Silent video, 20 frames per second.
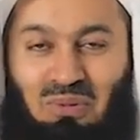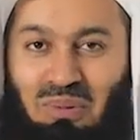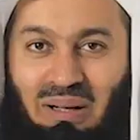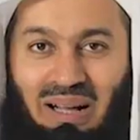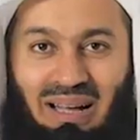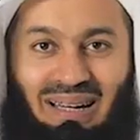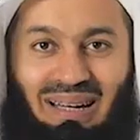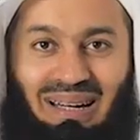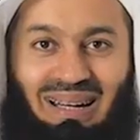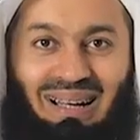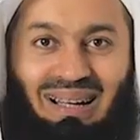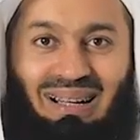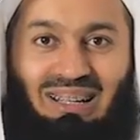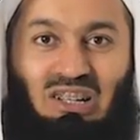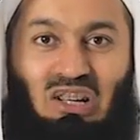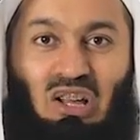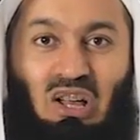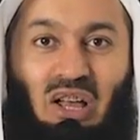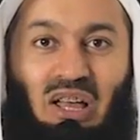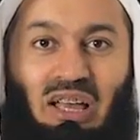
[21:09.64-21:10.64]
Subhanallah.
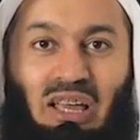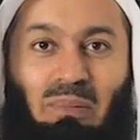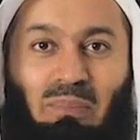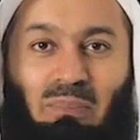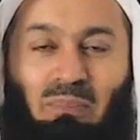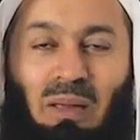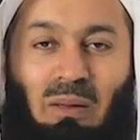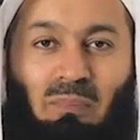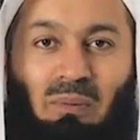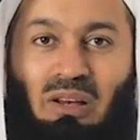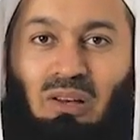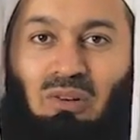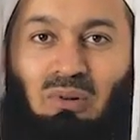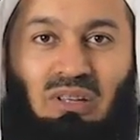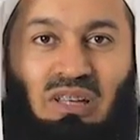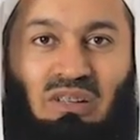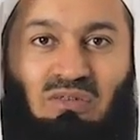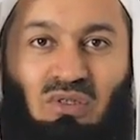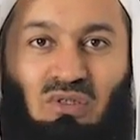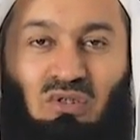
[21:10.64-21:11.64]
If people are
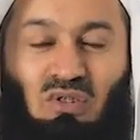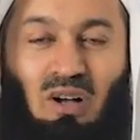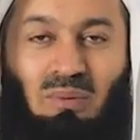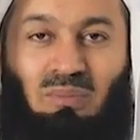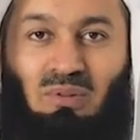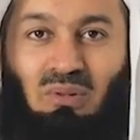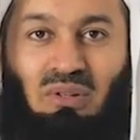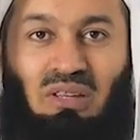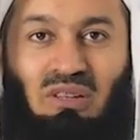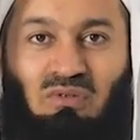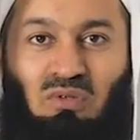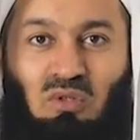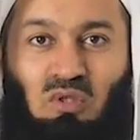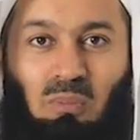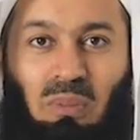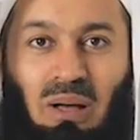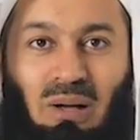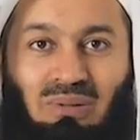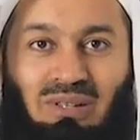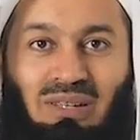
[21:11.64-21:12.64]
looking for jobs, looking for
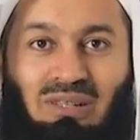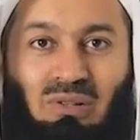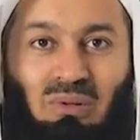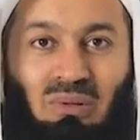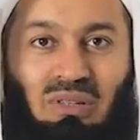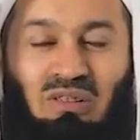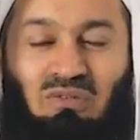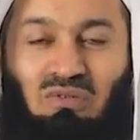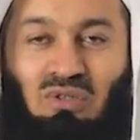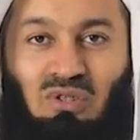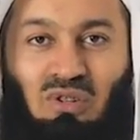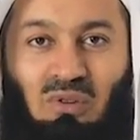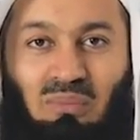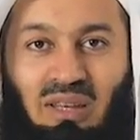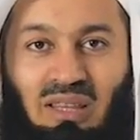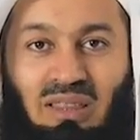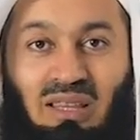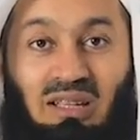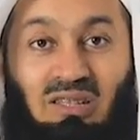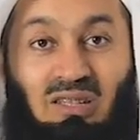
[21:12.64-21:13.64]
spouses, looking for so
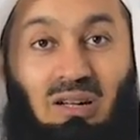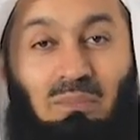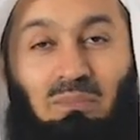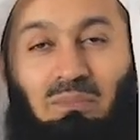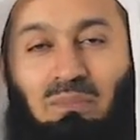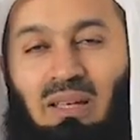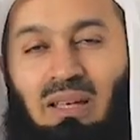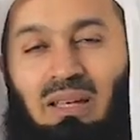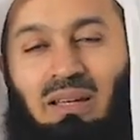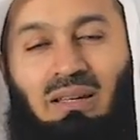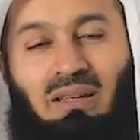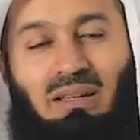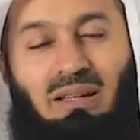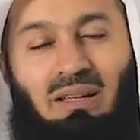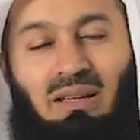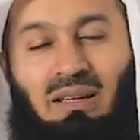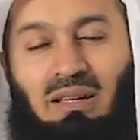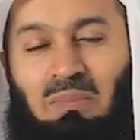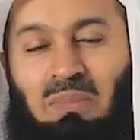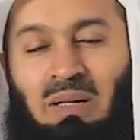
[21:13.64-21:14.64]
many things. Rabbi
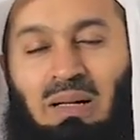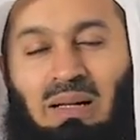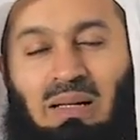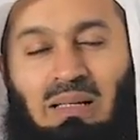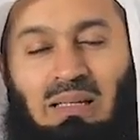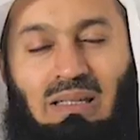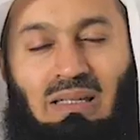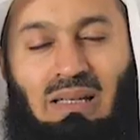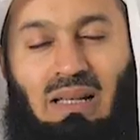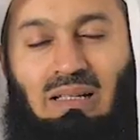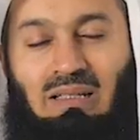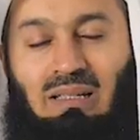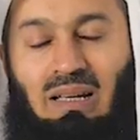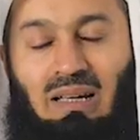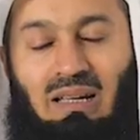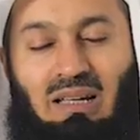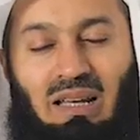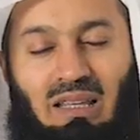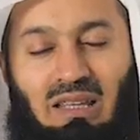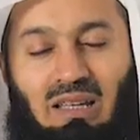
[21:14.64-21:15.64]
inni lima anzalta
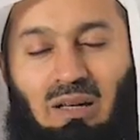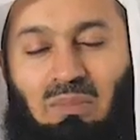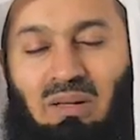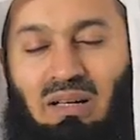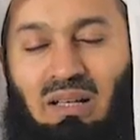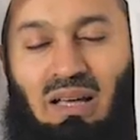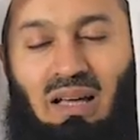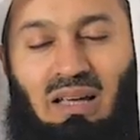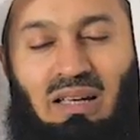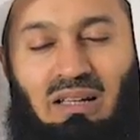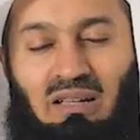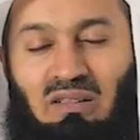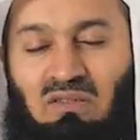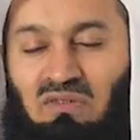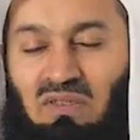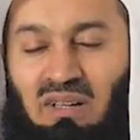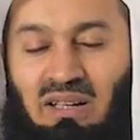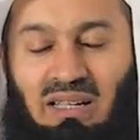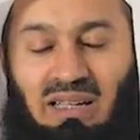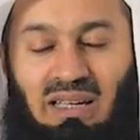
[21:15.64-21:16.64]
ilayya min khairin
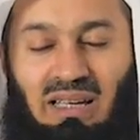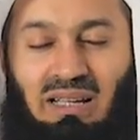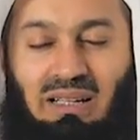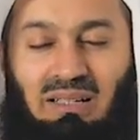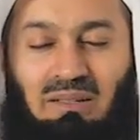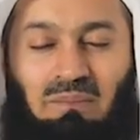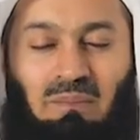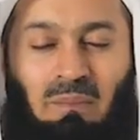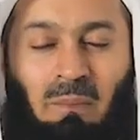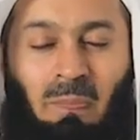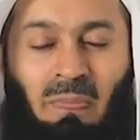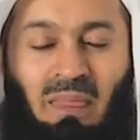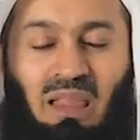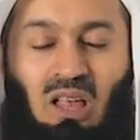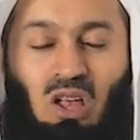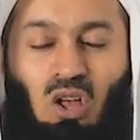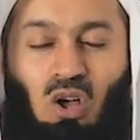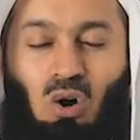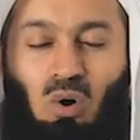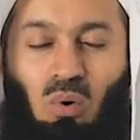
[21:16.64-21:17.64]
faqir.
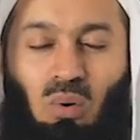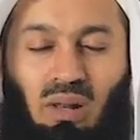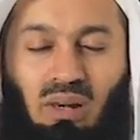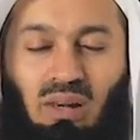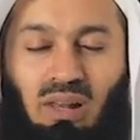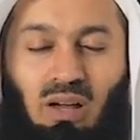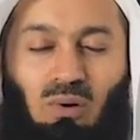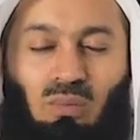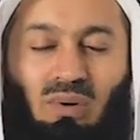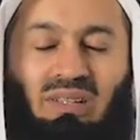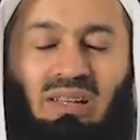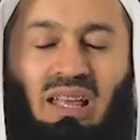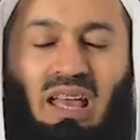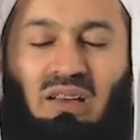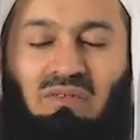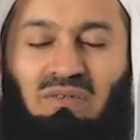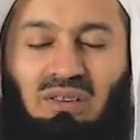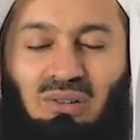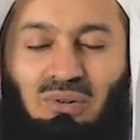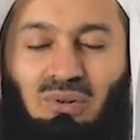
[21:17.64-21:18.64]
Oh Allah,
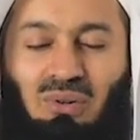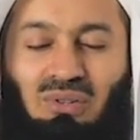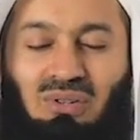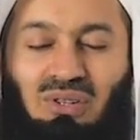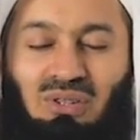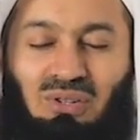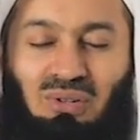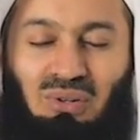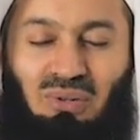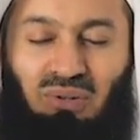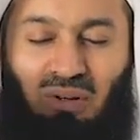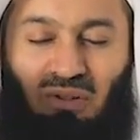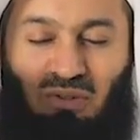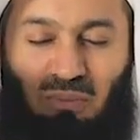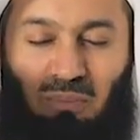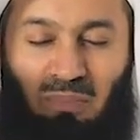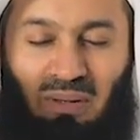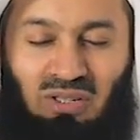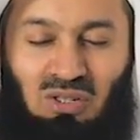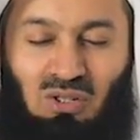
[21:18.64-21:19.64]
whatever goodness you're going
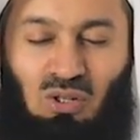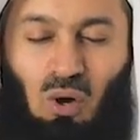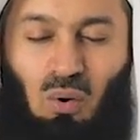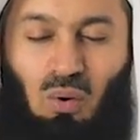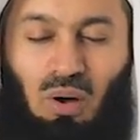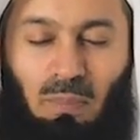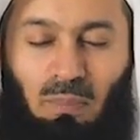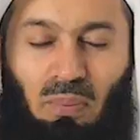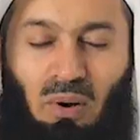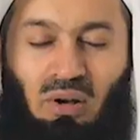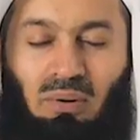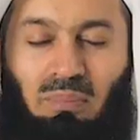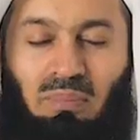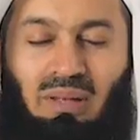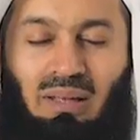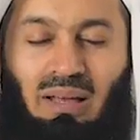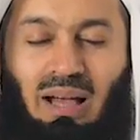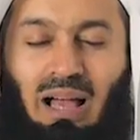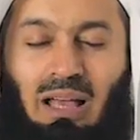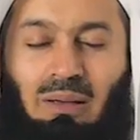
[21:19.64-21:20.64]
to bestow upon
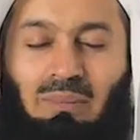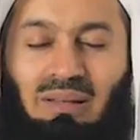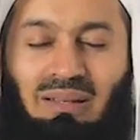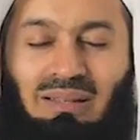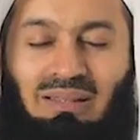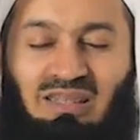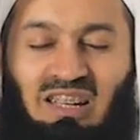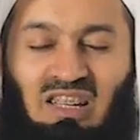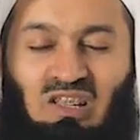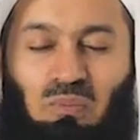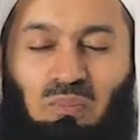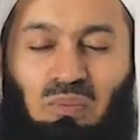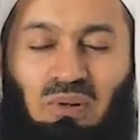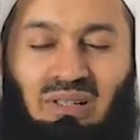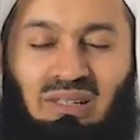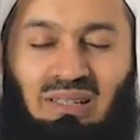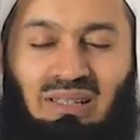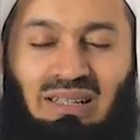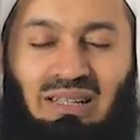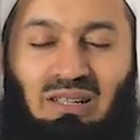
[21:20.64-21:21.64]
me, I'm in
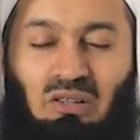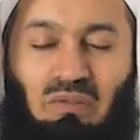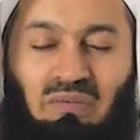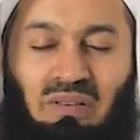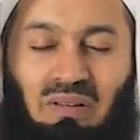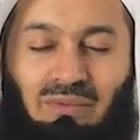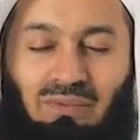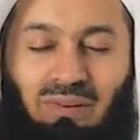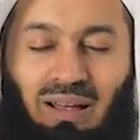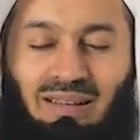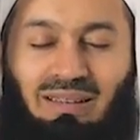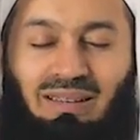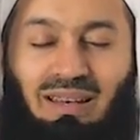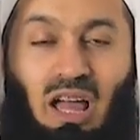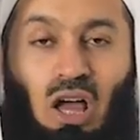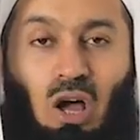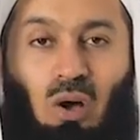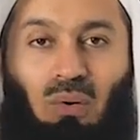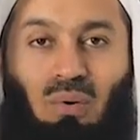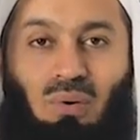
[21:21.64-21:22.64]
desperate need of it right
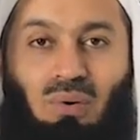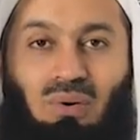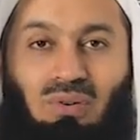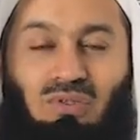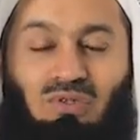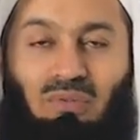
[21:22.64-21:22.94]
now.